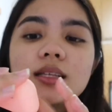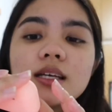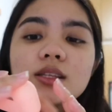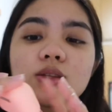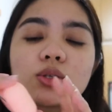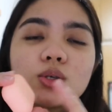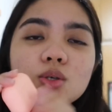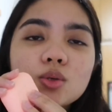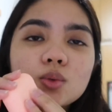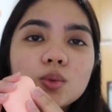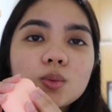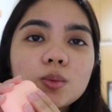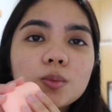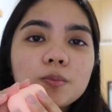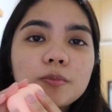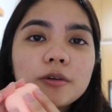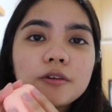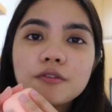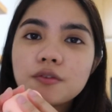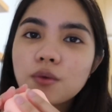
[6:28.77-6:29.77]
Ito yung
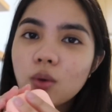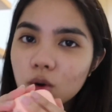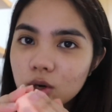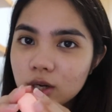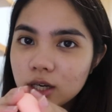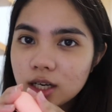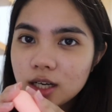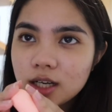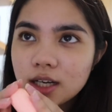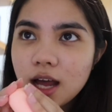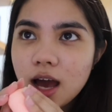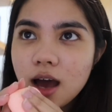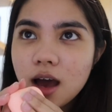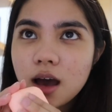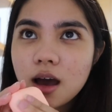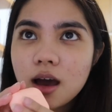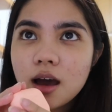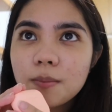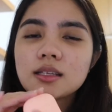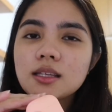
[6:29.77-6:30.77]
before
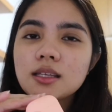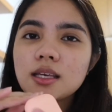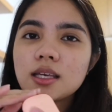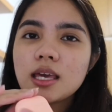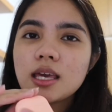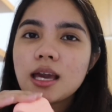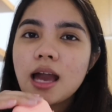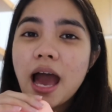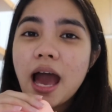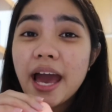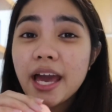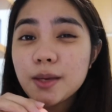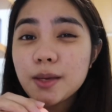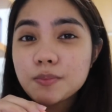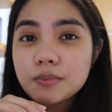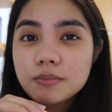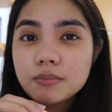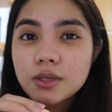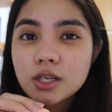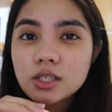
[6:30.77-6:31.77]
na naging hype
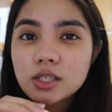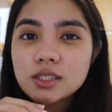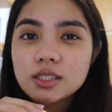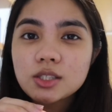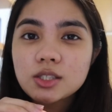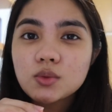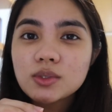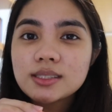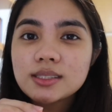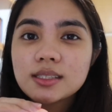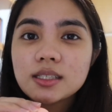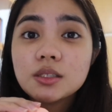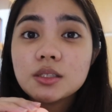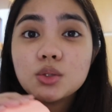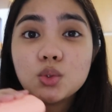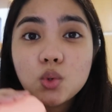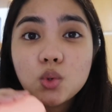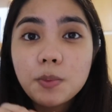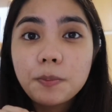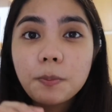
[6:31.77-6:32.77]
because it was a
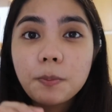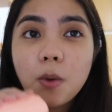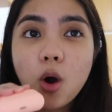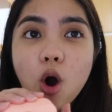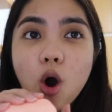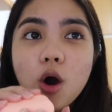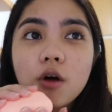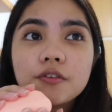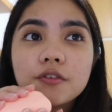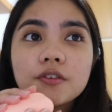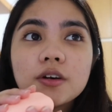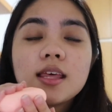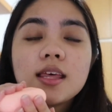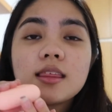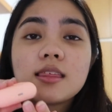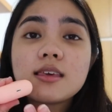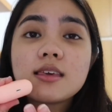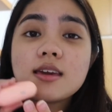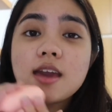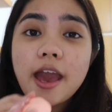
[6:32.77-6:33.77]
dupe of
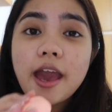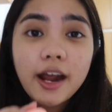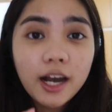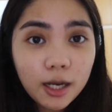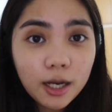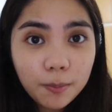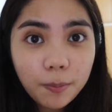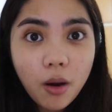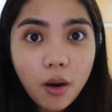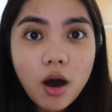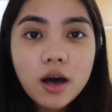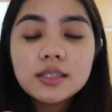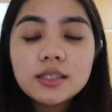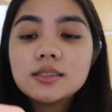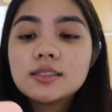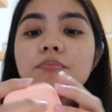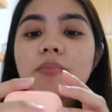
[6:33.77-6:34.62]
the AirPods.